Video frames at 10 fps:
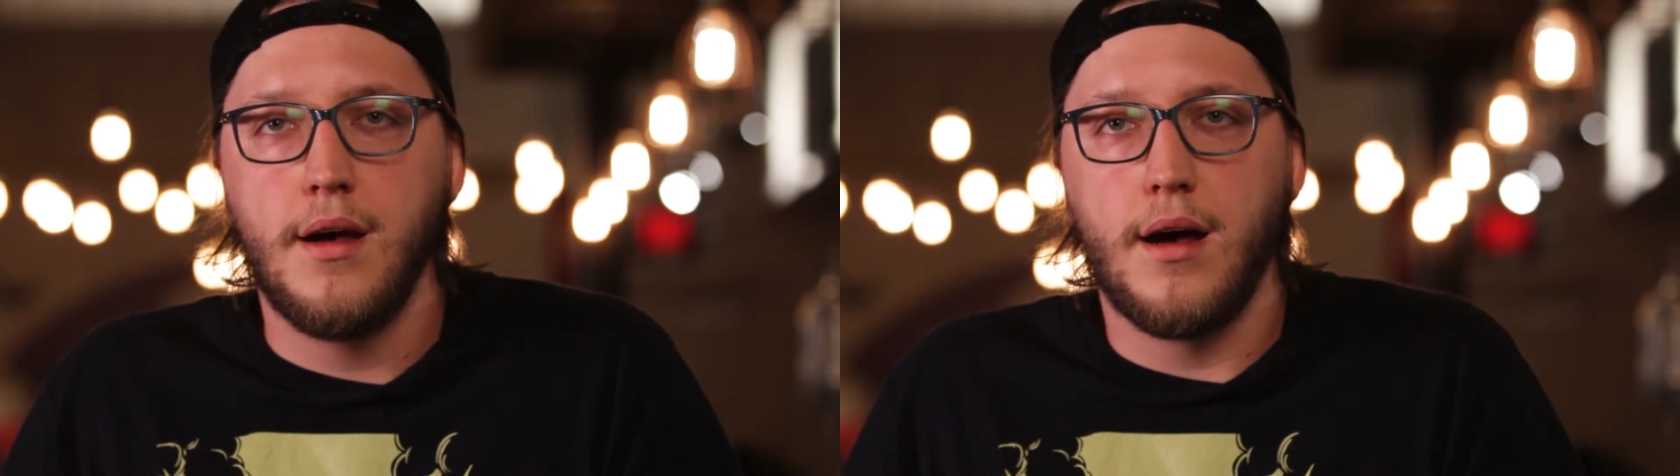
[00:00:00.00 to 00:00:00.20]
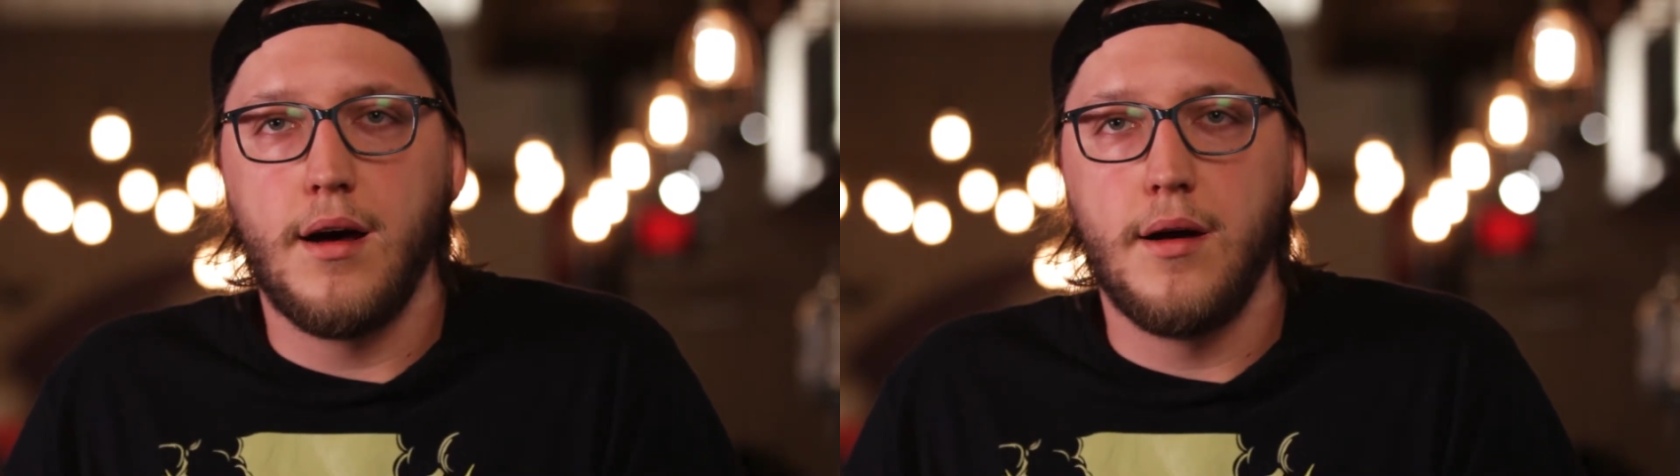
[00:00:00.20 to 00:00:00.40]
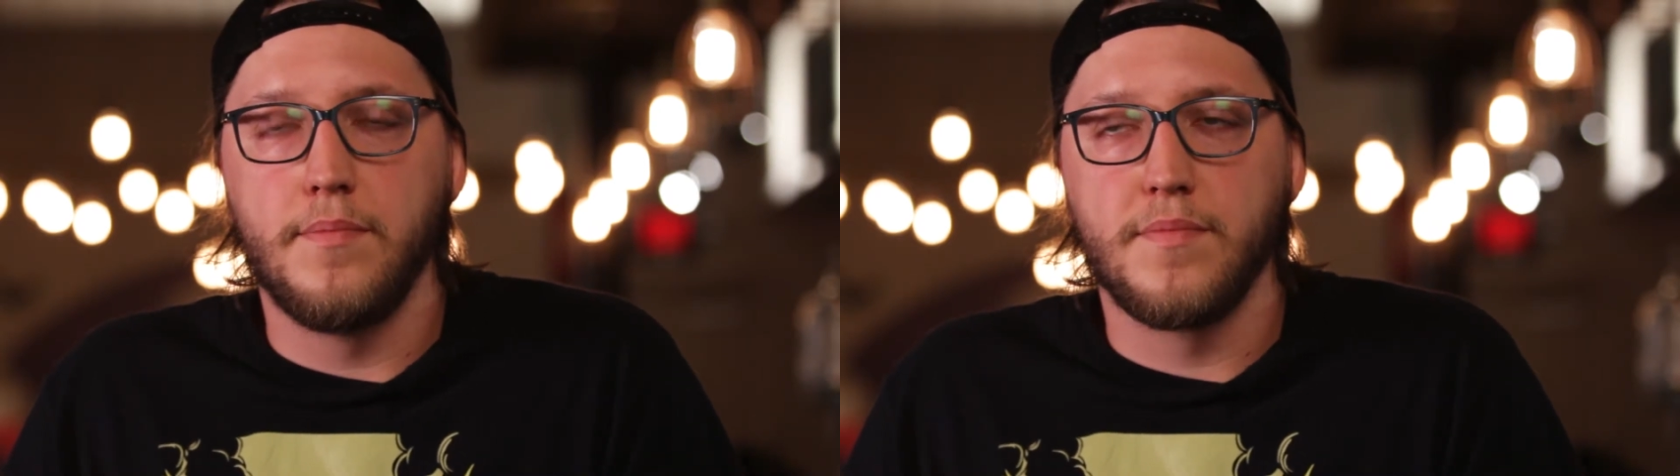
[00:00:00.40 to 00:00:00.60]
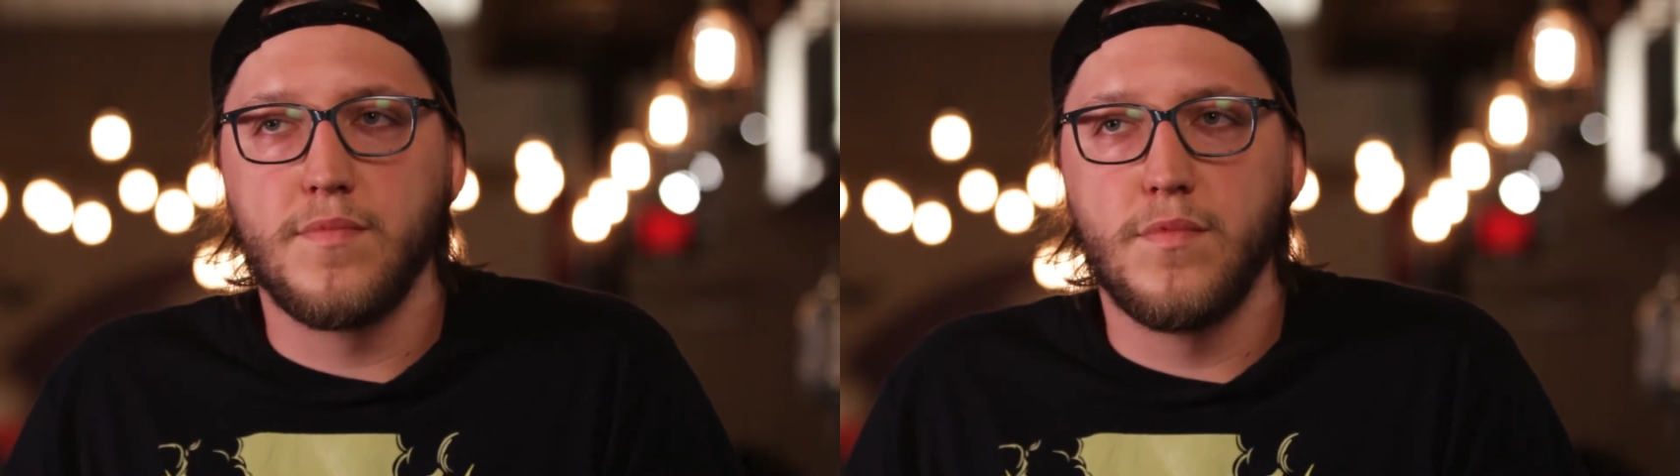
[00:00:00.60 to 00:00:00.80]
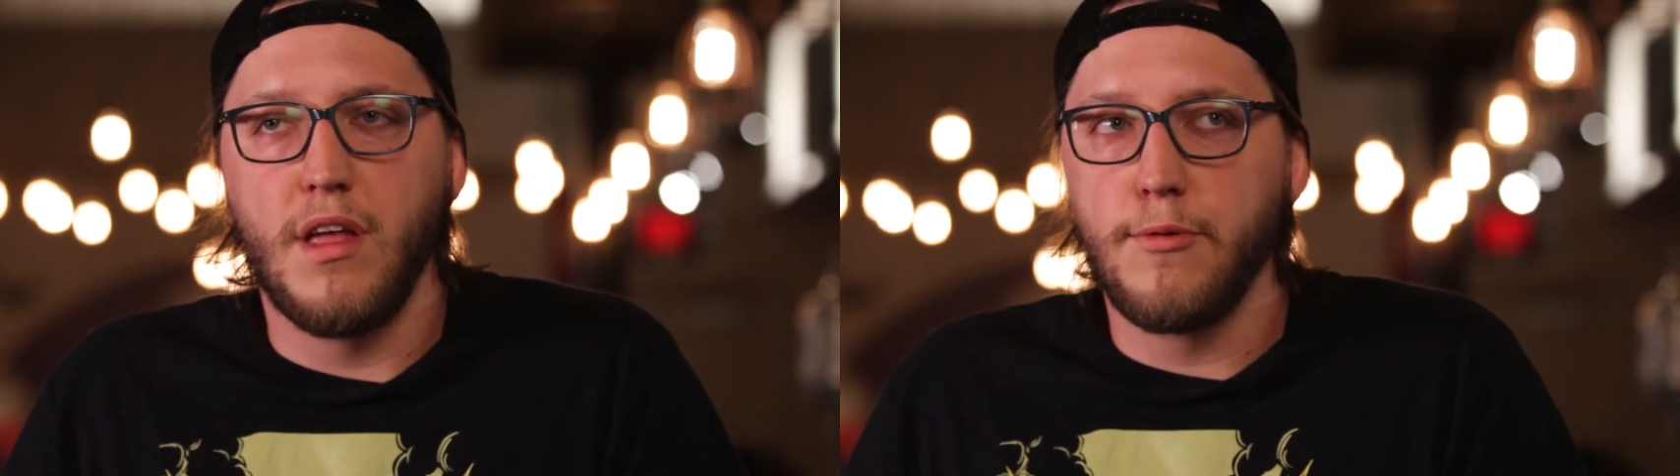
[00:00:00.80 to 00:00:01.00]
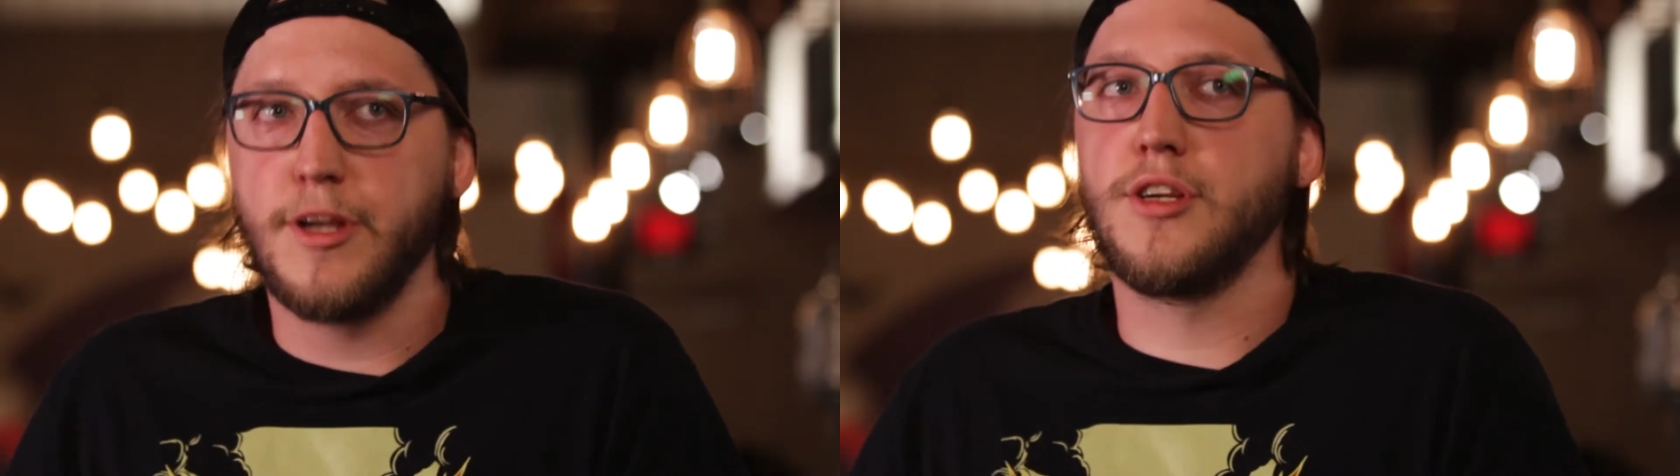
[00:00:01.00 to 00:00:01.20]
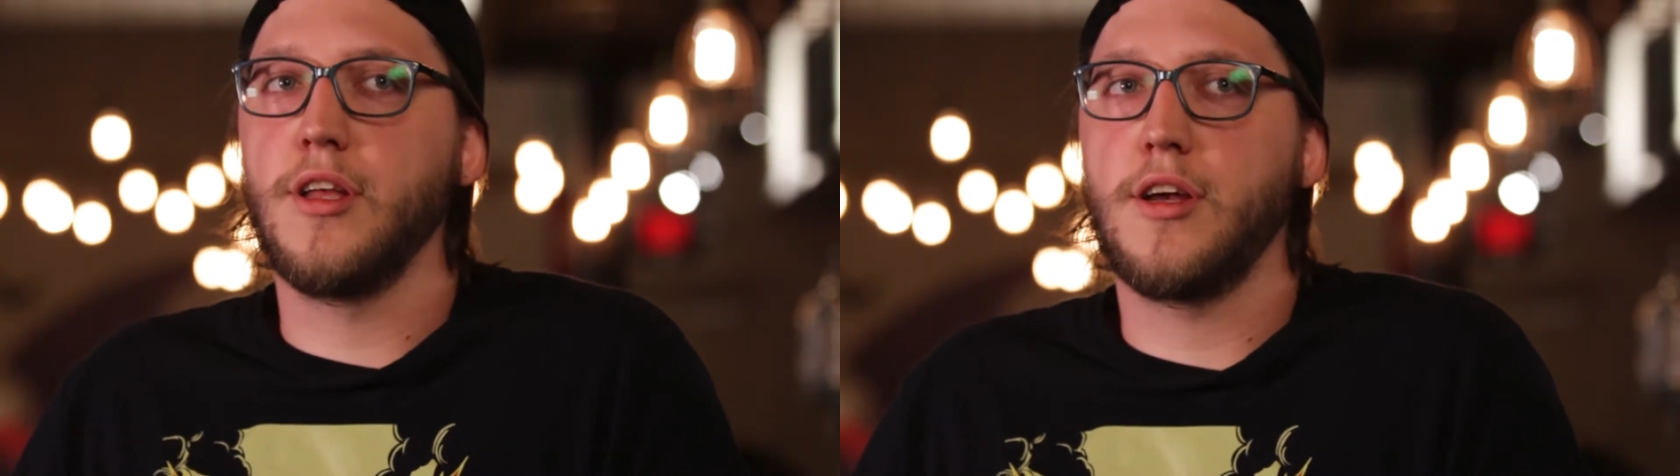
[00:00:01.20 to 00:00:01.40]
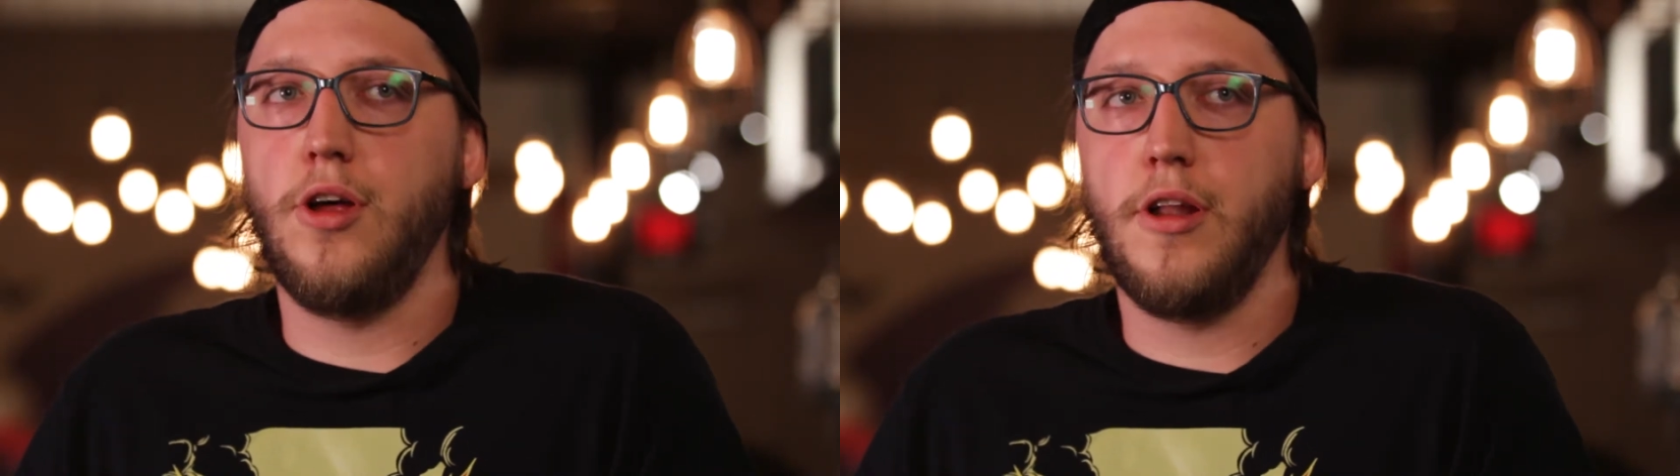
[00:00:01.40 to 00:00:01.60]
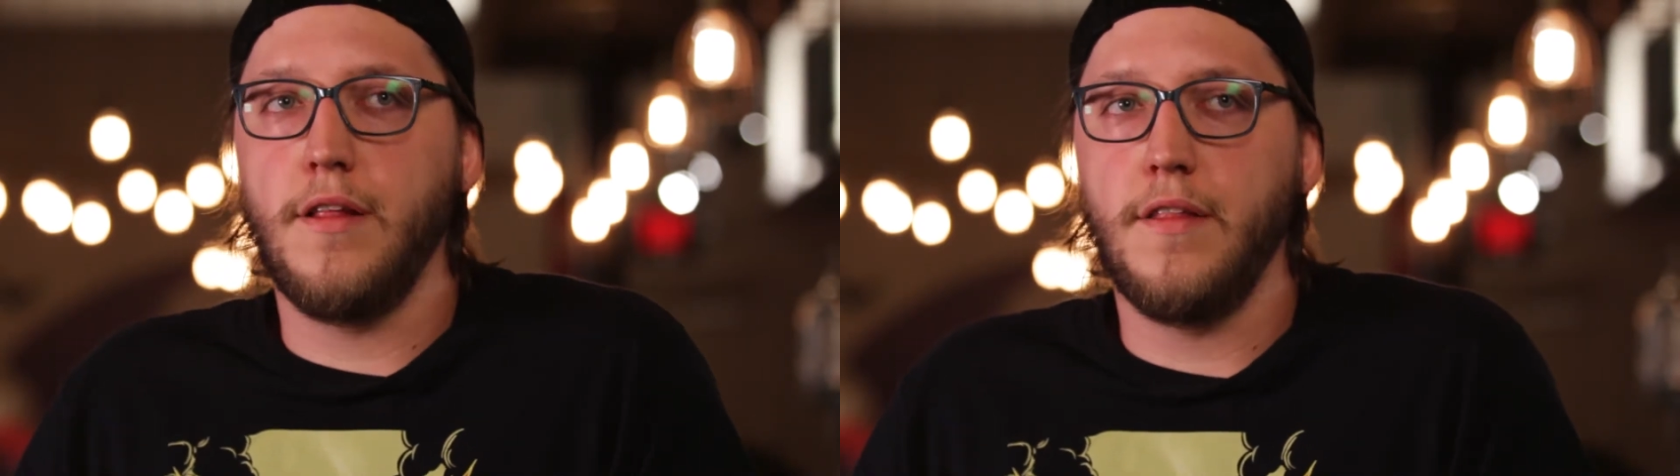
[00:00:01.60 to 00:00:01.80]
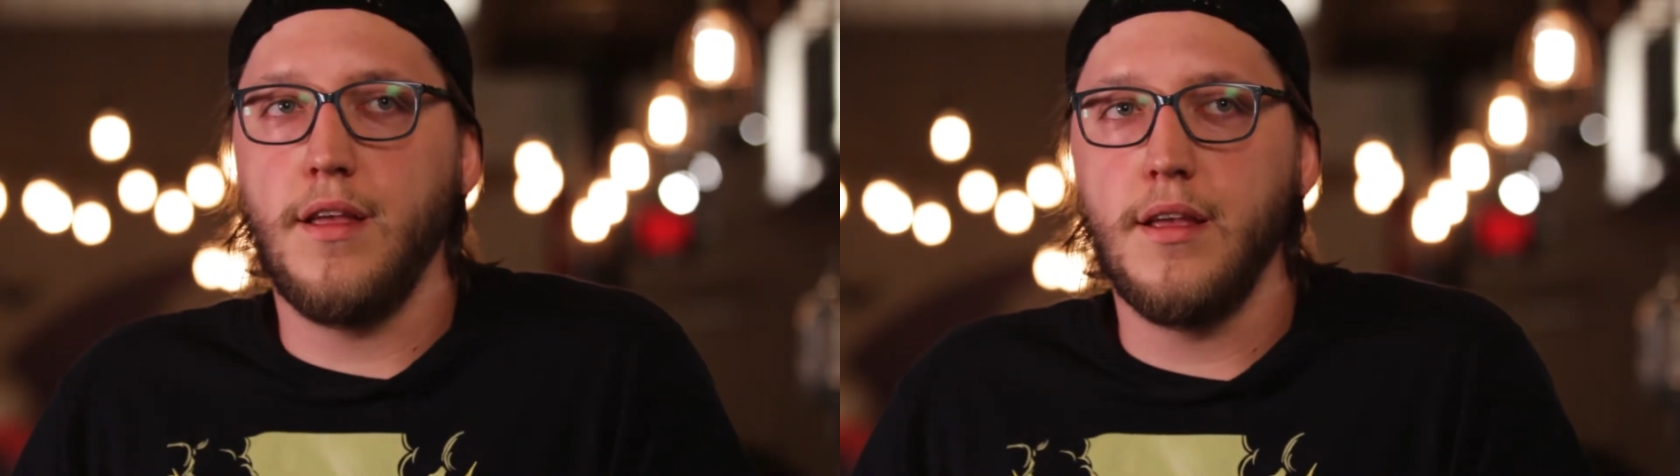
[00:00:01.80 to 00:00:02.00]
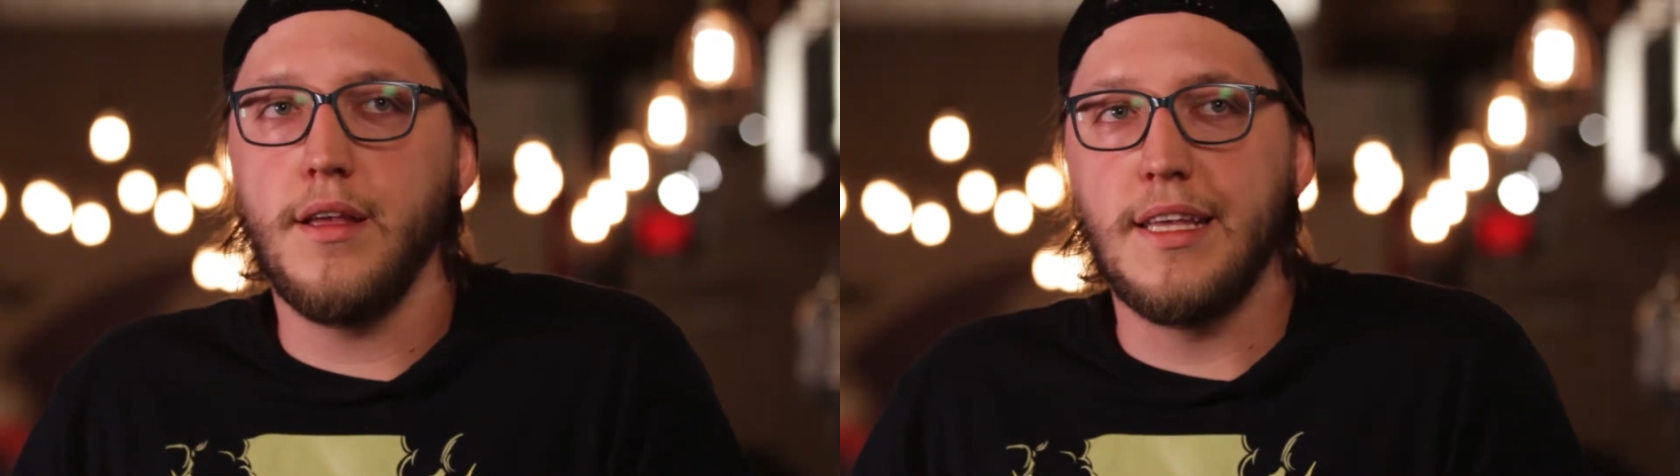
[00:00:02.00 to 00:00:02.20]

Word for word: um, they originally called it the